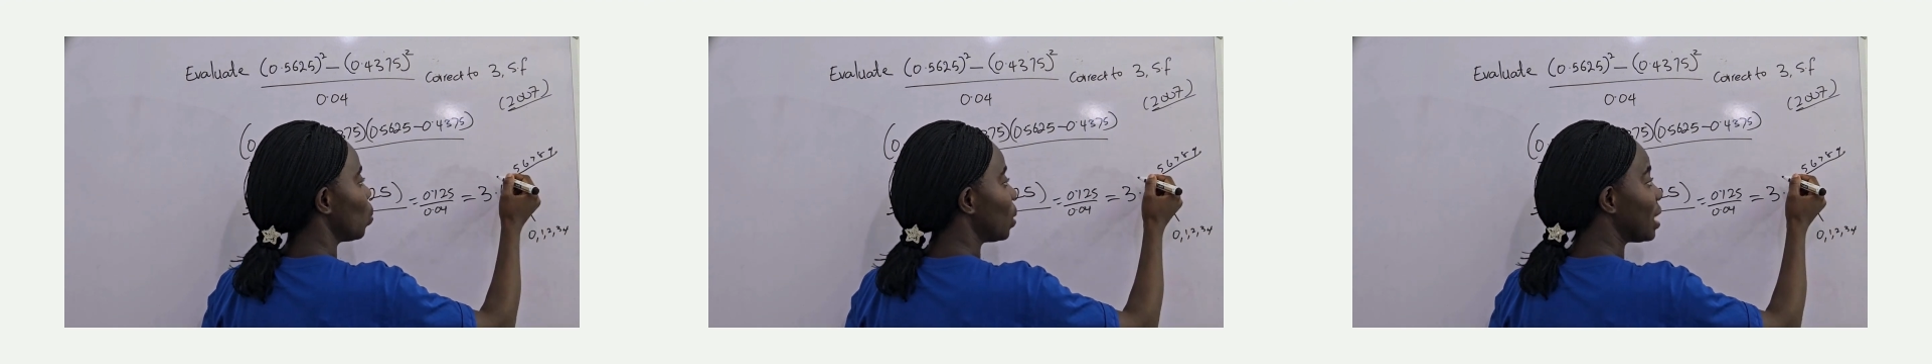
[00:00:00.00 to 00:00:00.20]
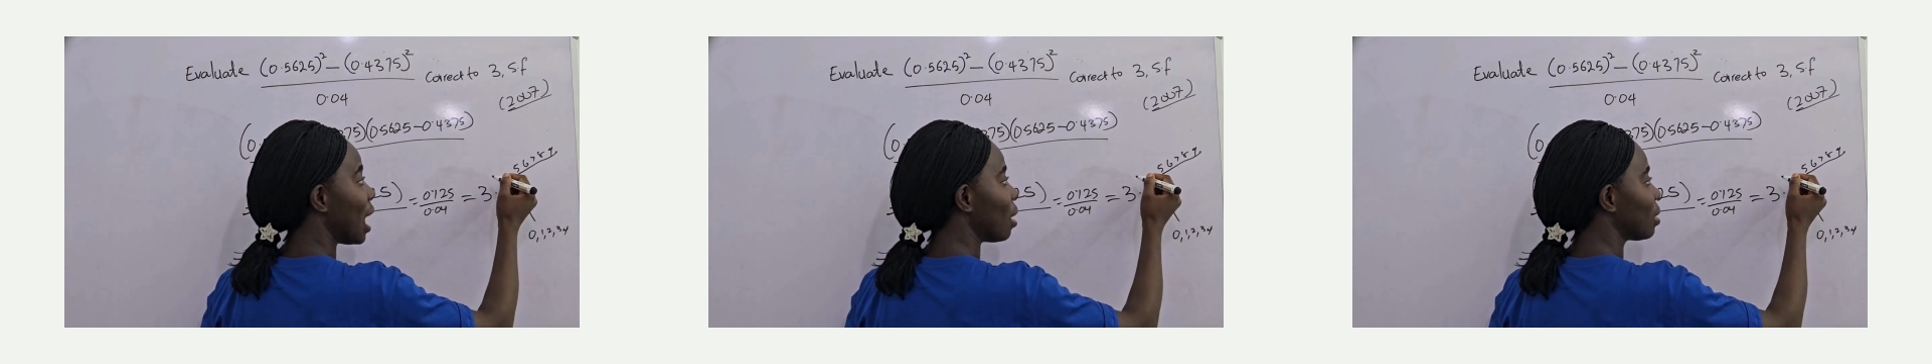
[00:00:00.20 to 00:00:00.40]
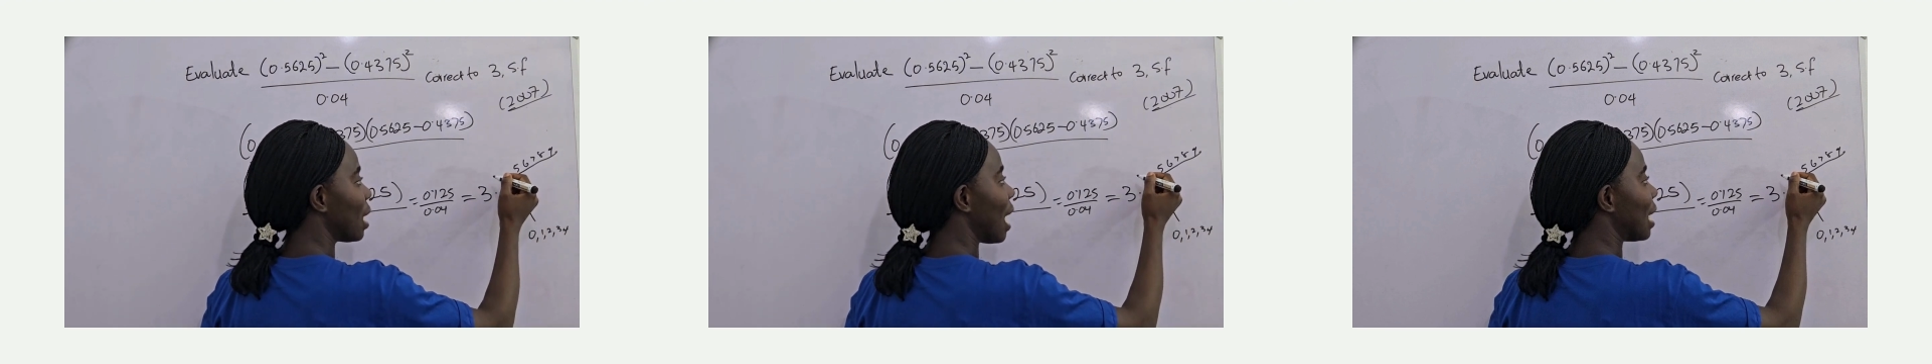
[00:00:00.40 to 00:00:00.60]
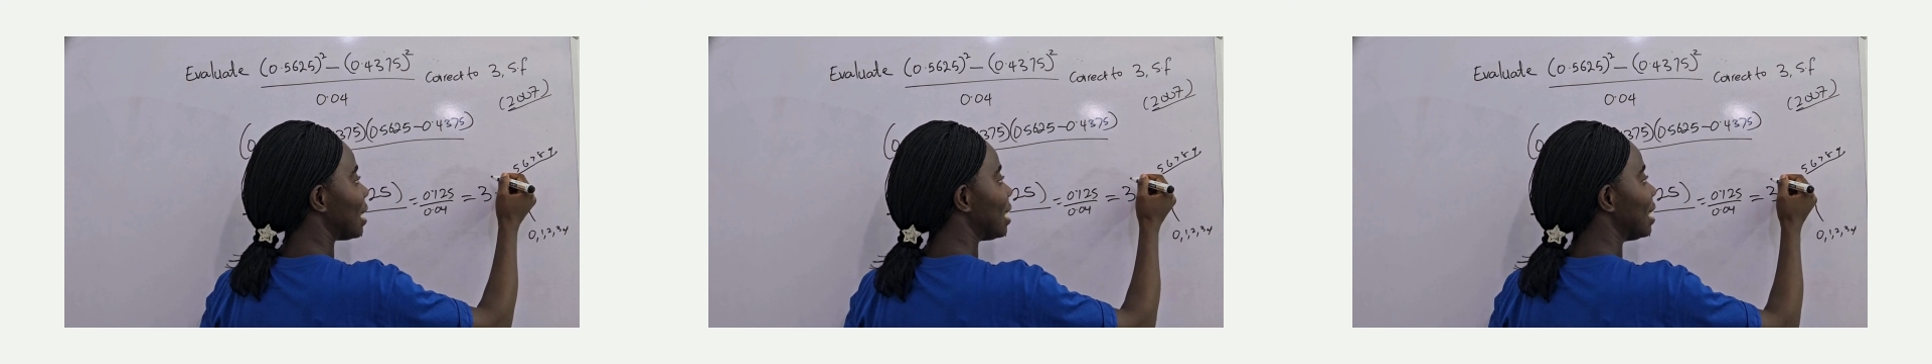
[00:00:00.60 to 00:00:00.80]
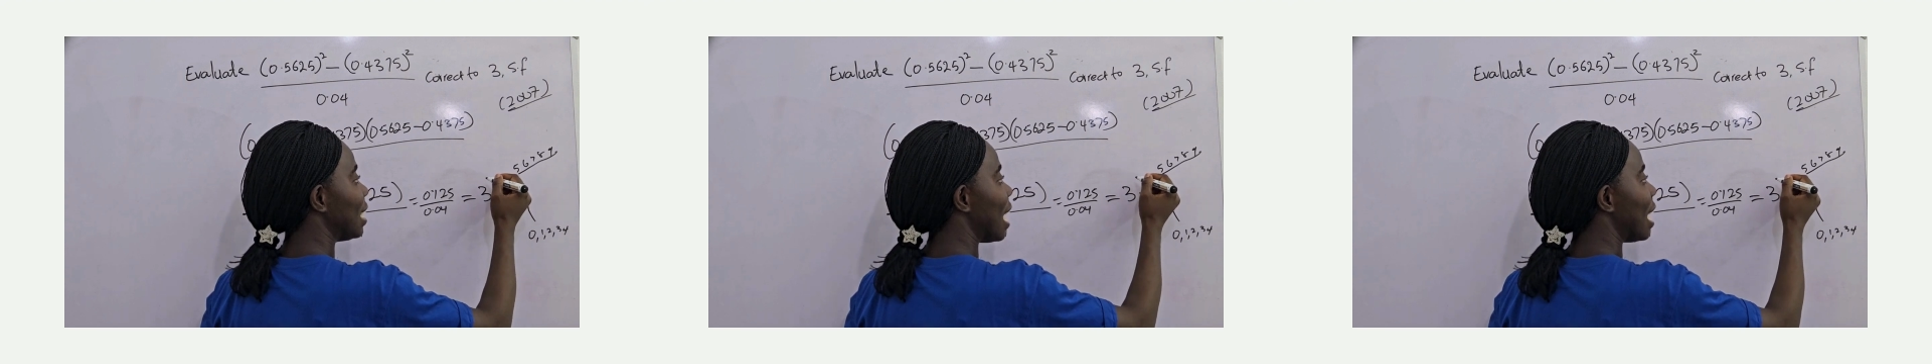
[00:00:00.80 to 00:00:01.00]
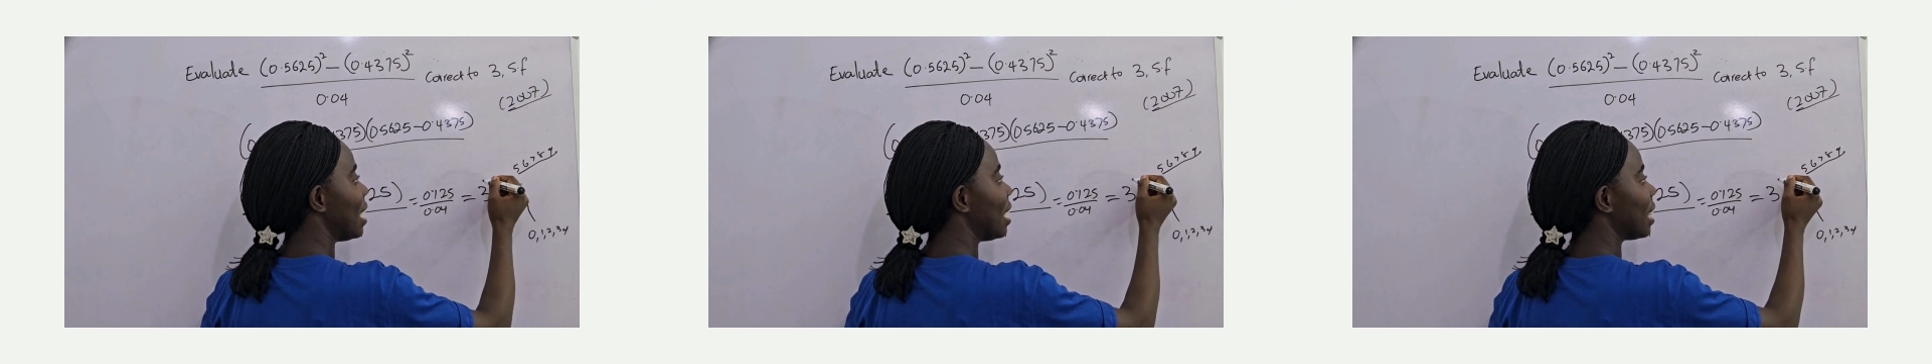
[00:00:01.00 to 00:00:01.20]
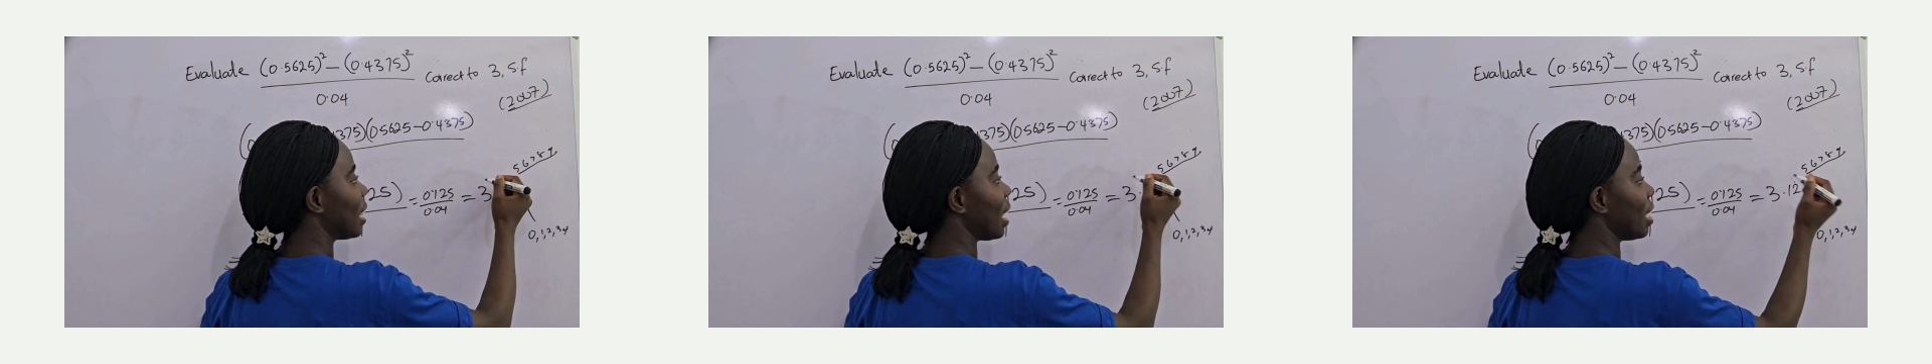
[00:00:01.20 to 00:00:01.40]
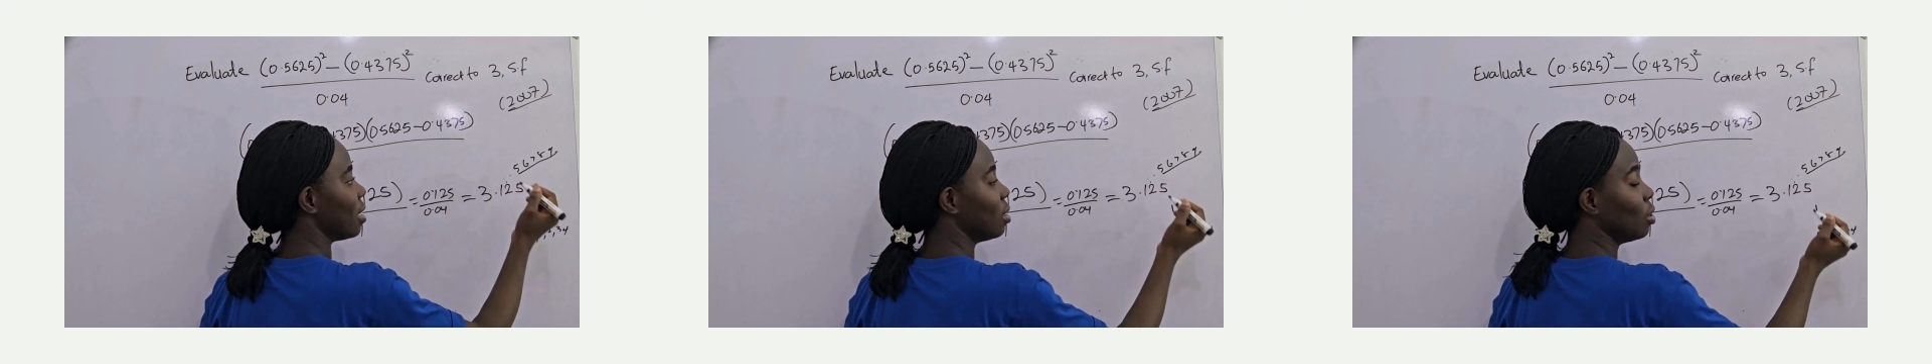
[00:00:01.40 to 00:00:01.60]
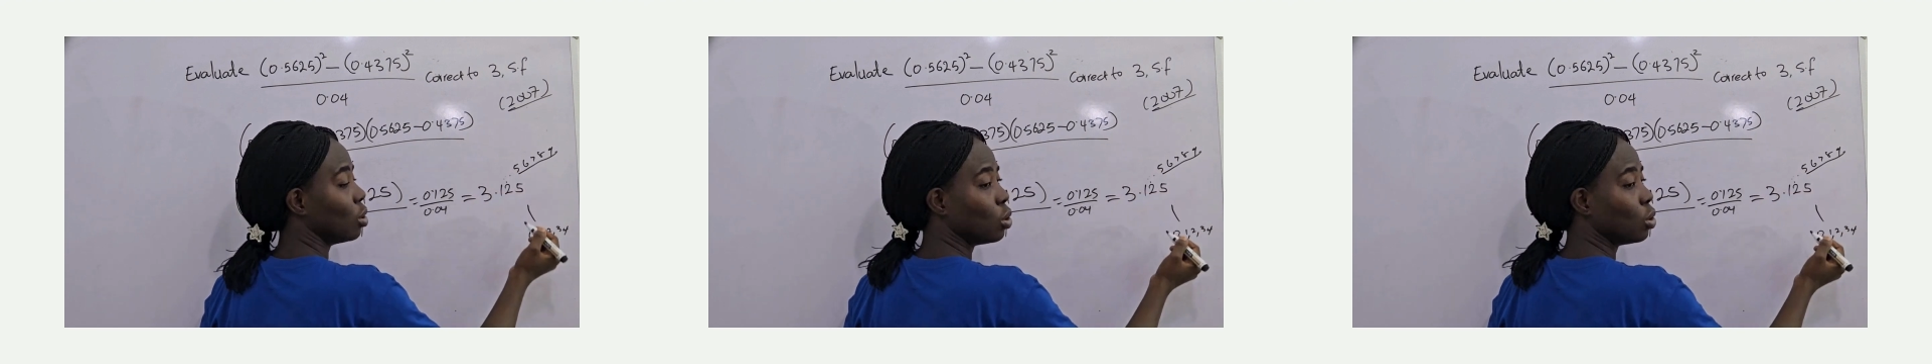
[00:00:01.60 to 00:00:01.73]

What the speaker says: without adding anything